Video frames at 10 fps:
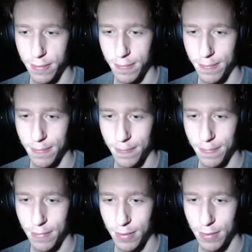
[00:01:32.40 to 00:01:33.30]

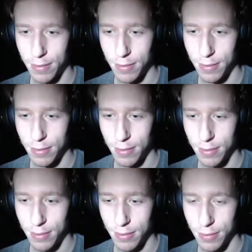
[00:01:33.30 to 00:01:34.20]

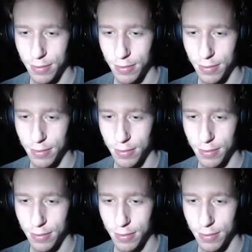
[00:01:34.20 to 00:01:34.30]
Nobody speaks.